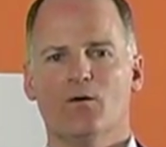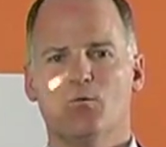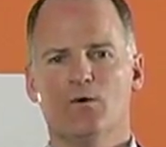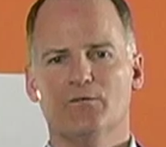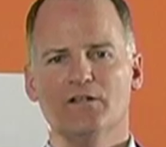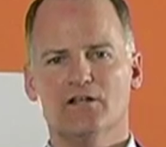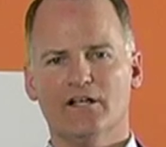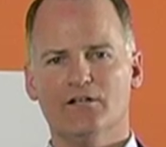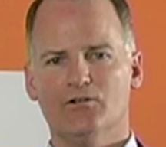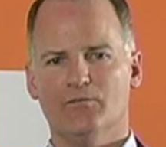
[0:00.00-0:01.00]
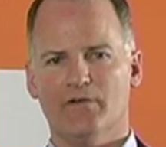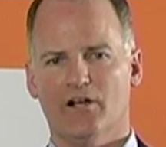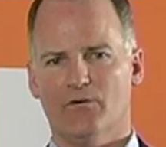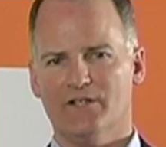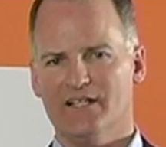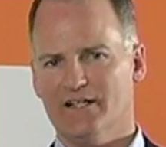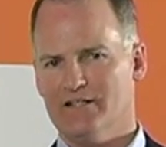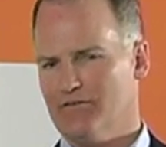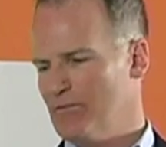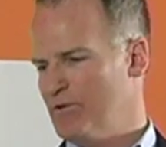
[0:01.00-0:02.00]
When we look into a mirror, we get a
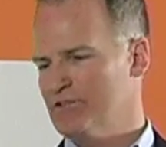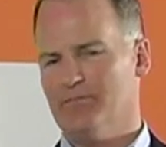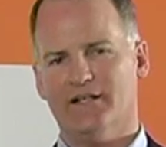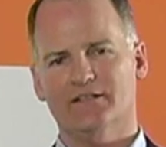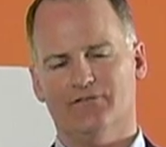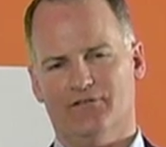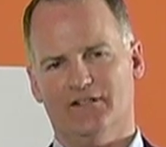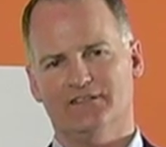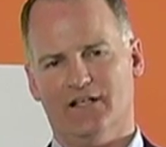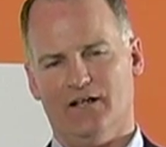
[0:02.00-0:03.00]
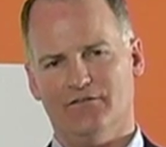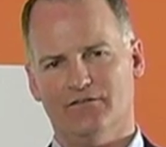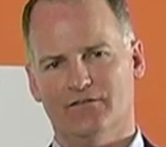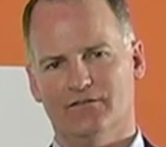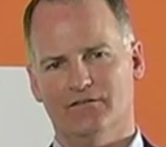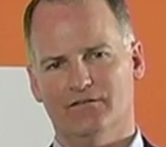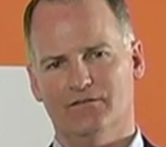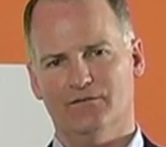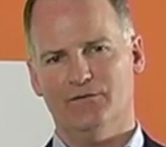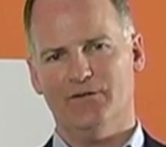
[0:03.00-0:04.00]
different perspective of ourselves.
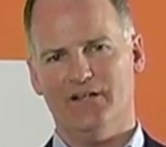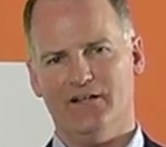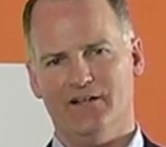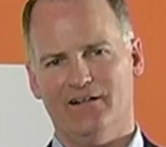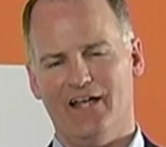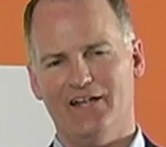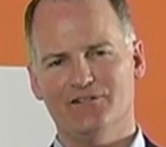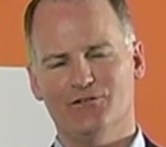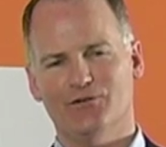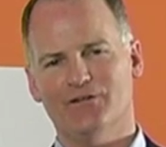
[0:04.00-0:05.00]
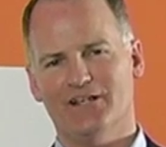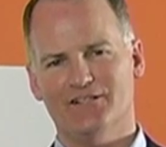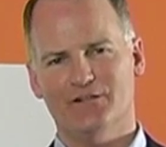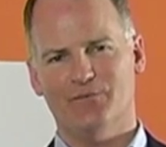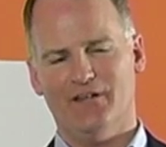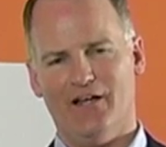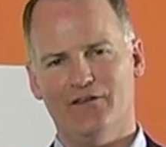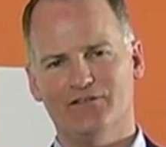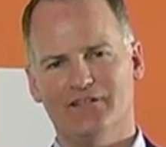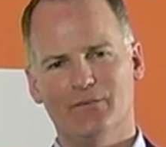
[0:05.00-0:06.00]
When we engage into a relationship with
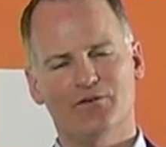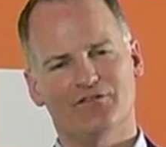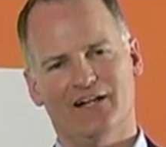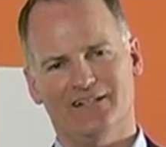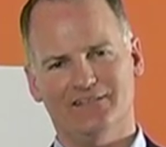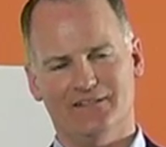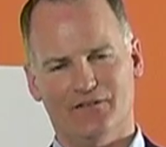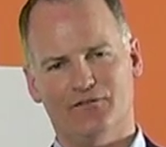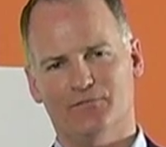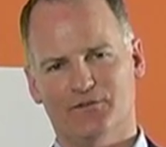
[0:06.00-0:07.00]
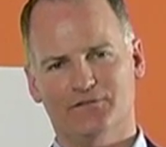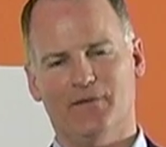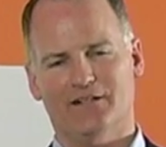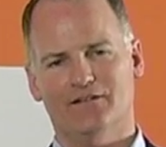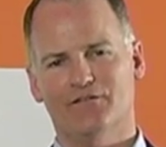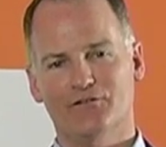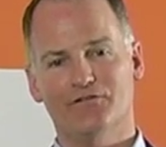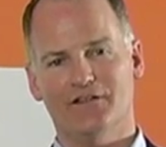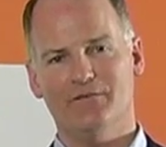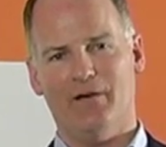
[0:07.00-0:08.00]
others, they provide us a different perspective through
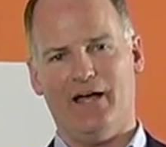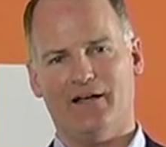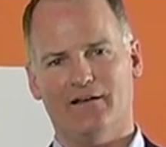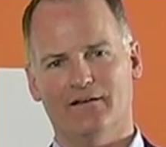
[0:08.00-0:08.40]
feedback.